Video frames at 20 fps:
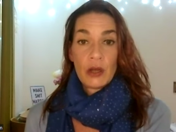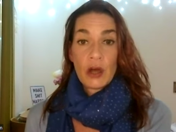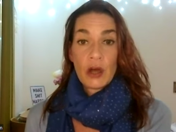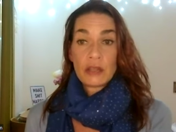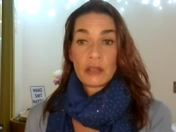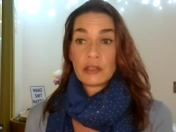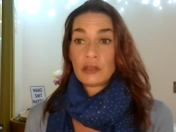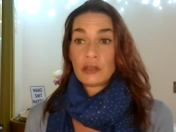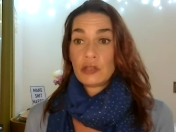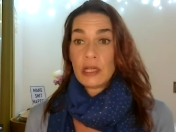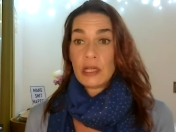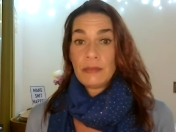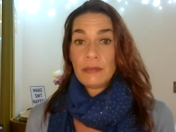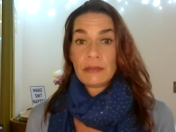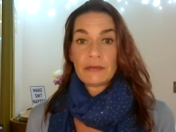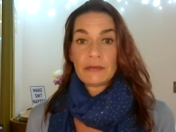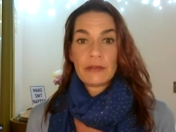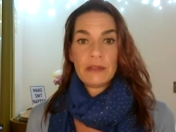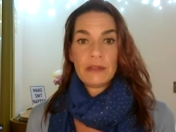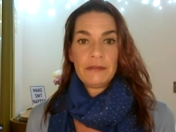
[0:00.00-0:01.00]
God's
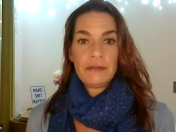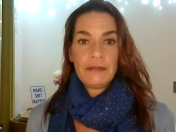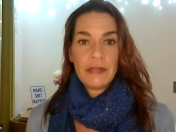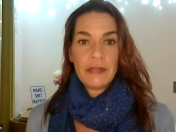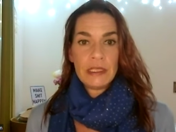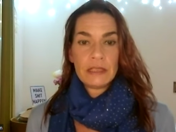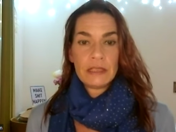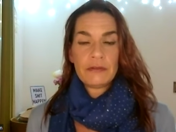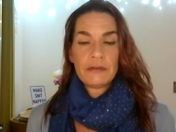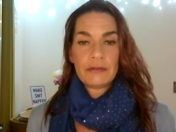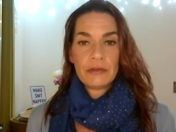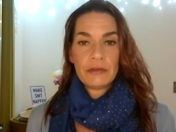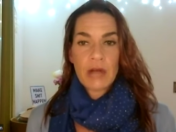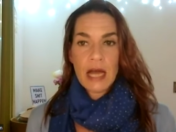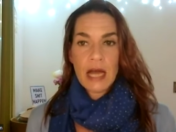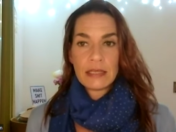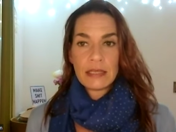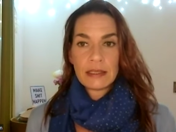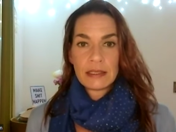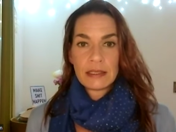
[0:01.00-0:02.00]
dreams fulfilled
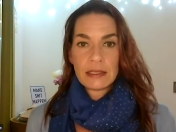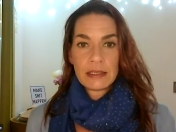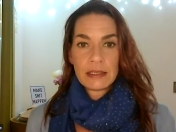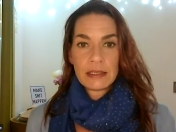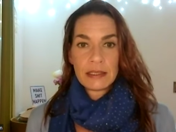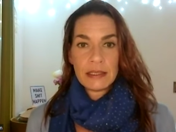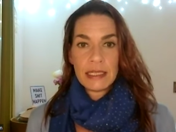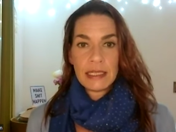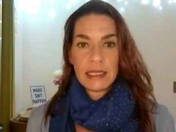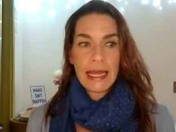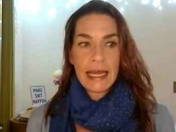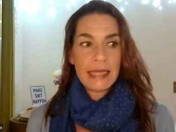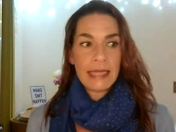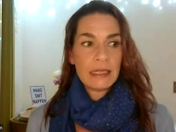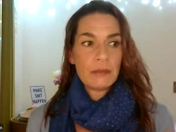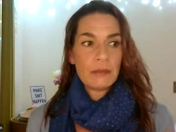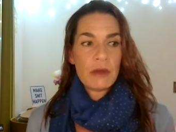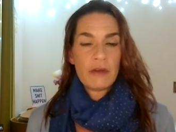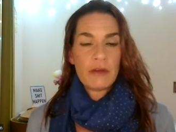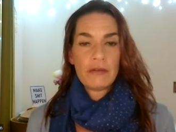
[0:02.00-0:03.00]
through us, the
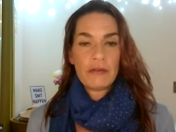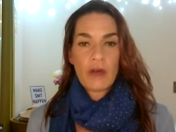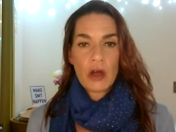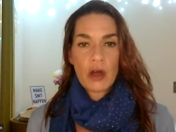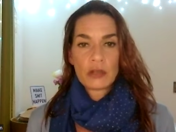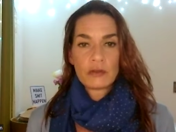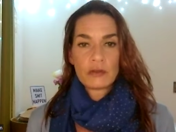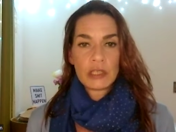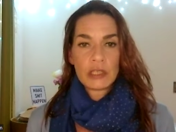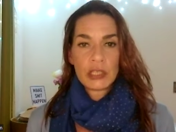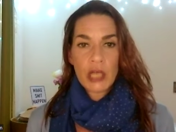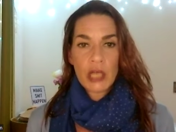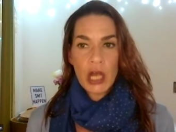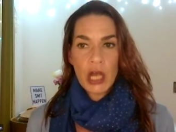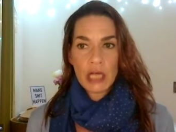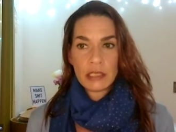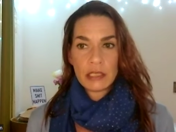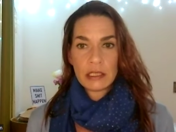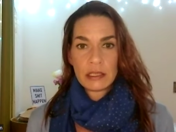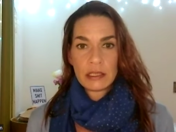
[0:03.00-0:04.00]
kingdom of God
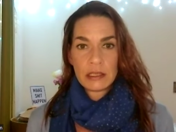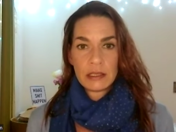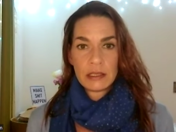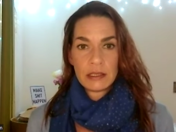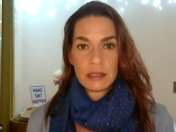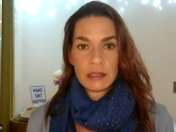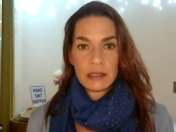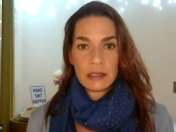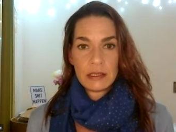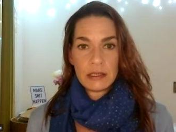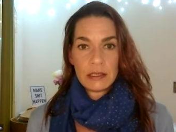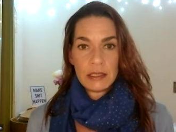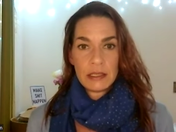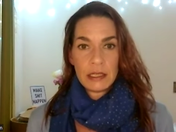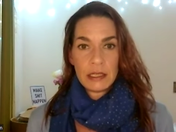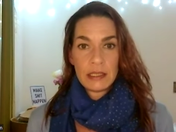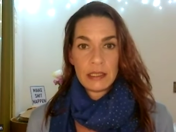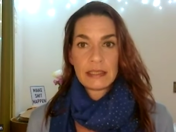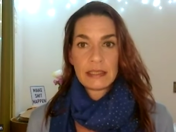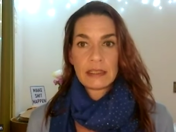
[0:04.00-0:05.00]
returned
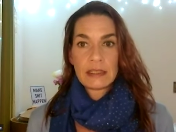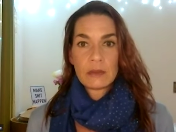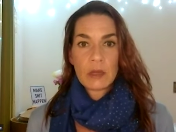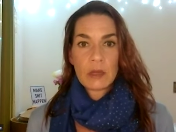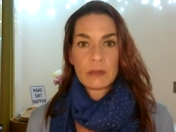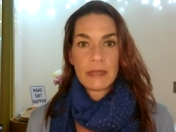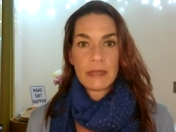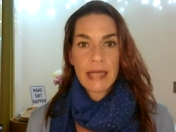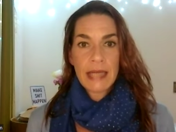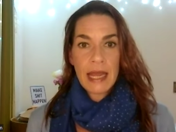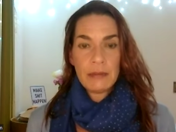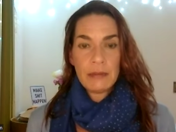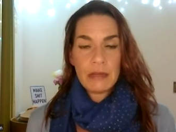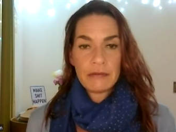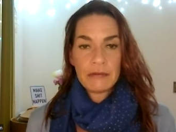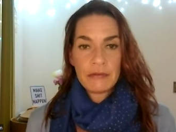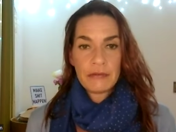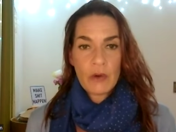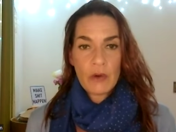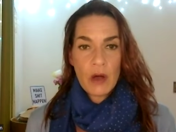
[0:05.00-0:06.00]
this is what we
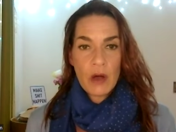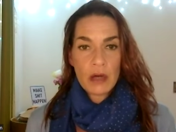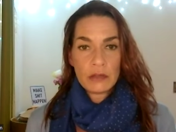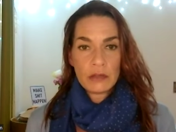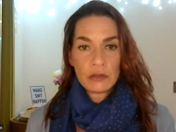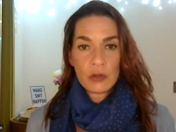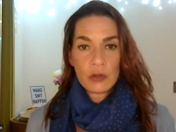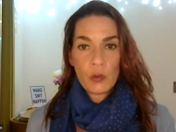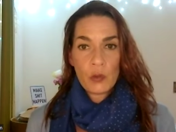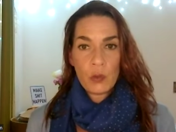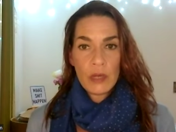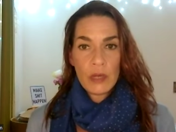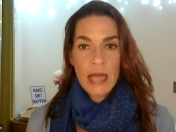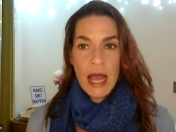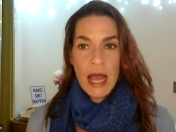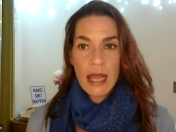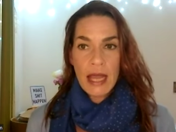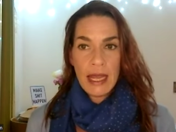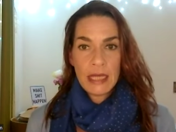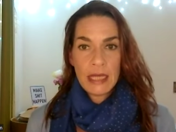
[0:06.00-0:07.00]
came here for. So
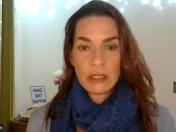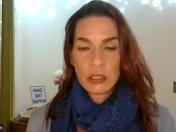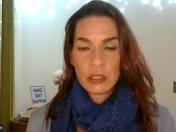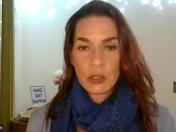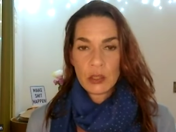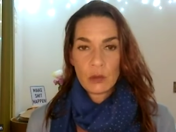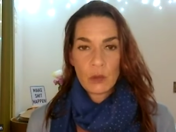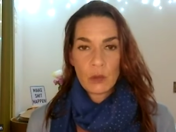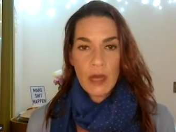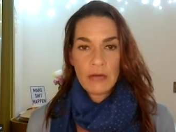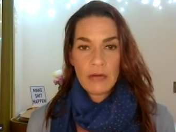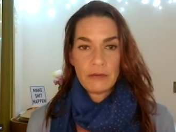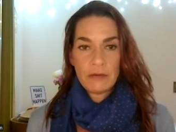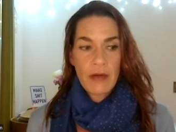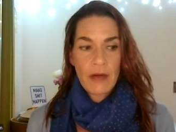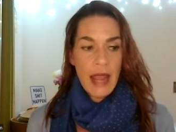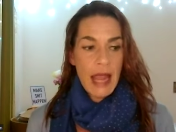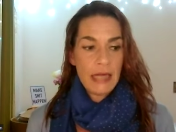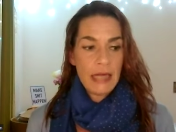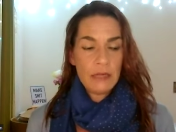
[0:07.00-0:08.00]
we are it. Don't wait
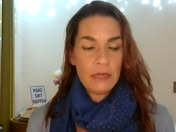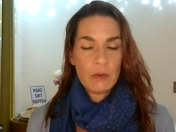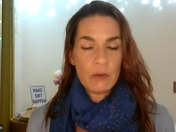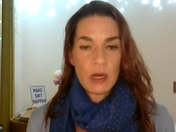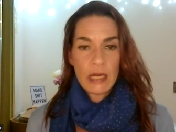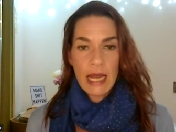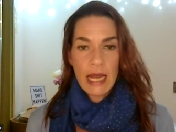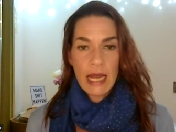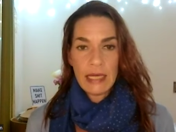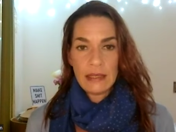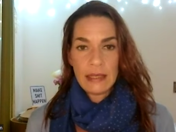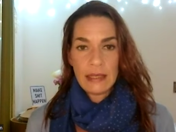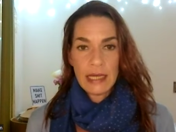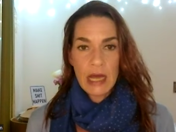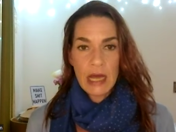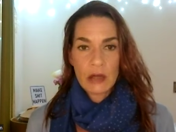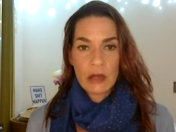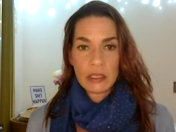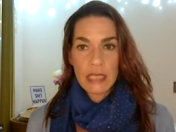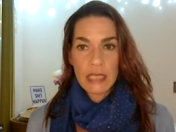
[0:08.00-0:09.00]
for anyone,
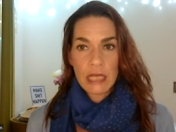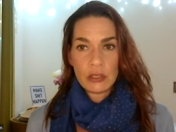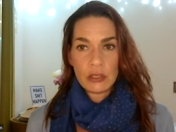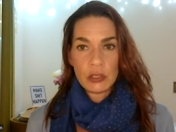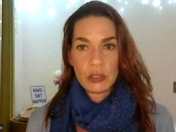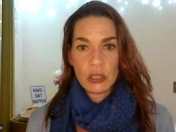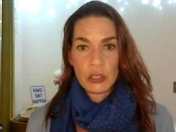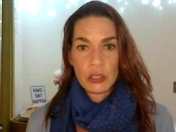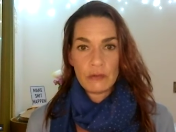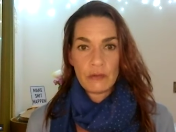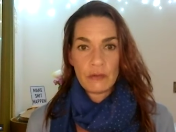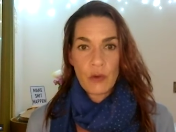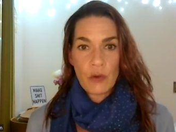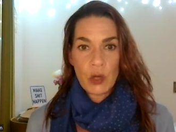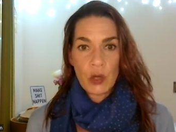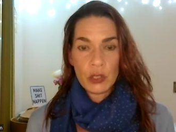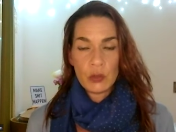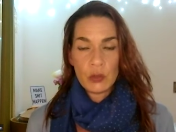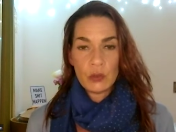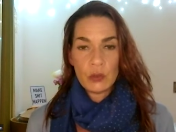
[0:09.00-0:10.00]
anything out there to do it
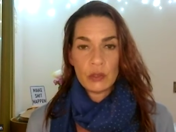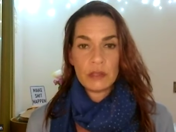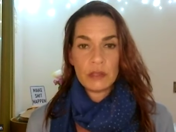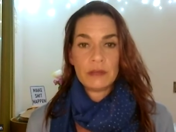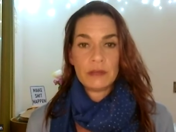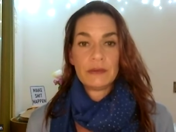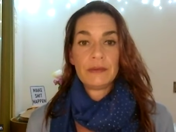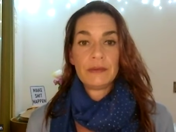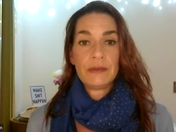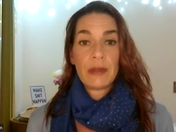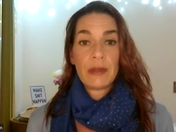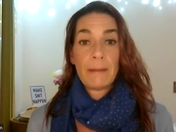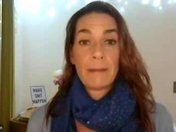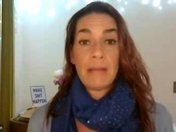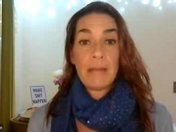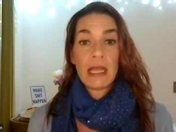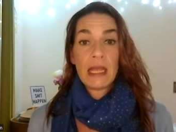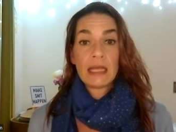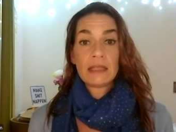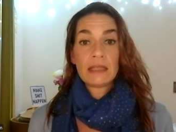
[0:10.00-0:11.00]
for you.
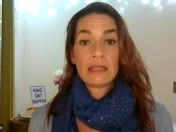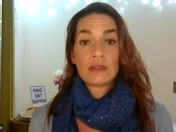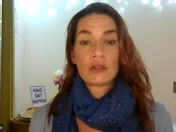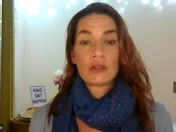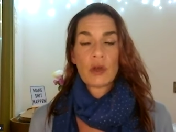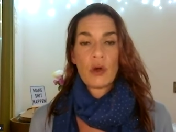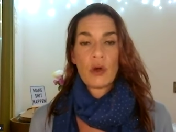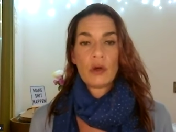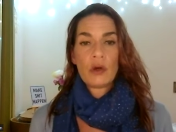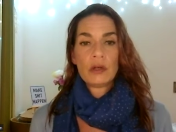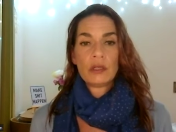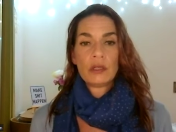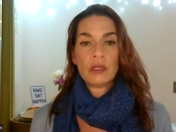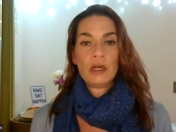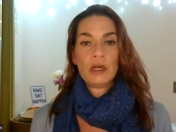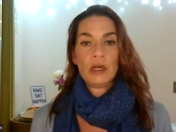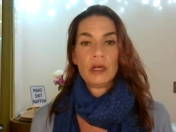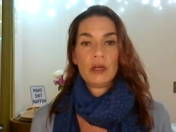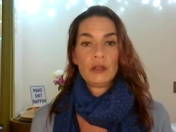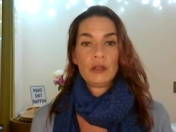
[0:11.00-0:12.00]
Make it so.
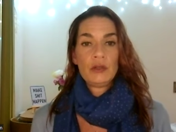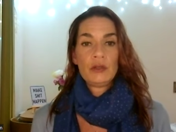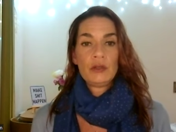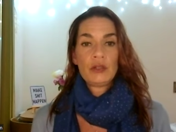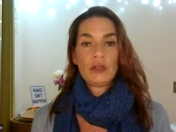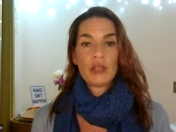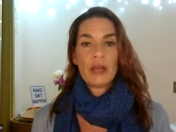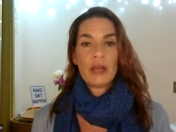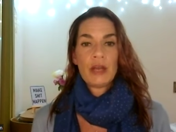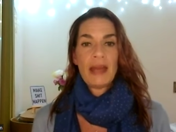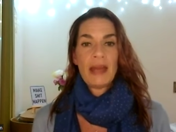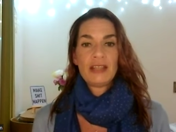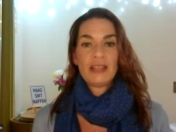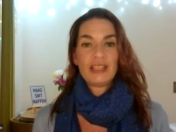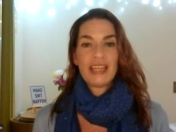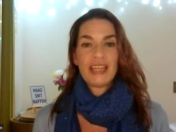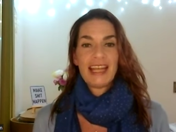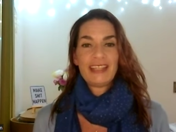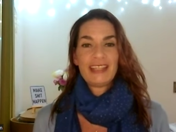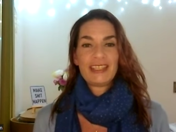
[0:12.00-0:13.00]
Use your
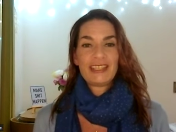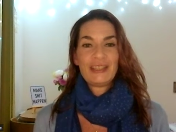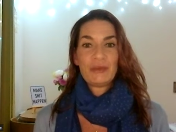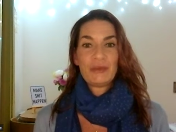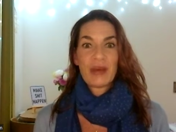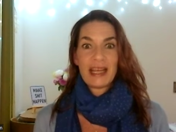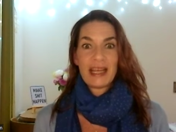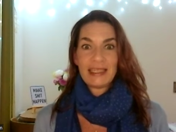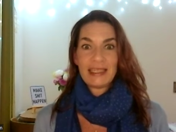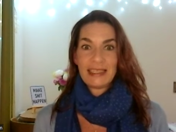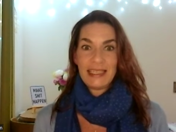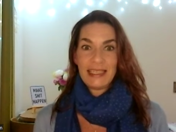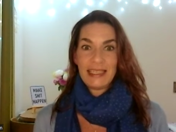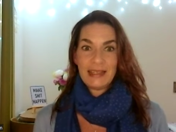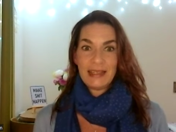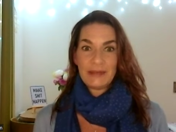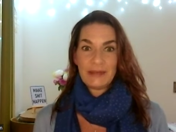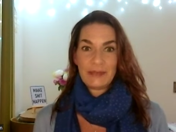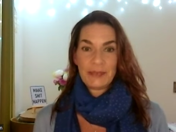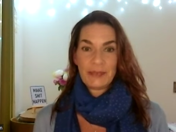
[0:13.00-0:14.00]
imagination
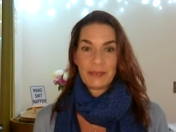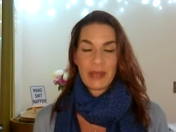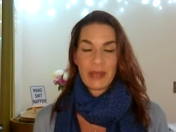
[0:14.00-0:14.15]
wisely.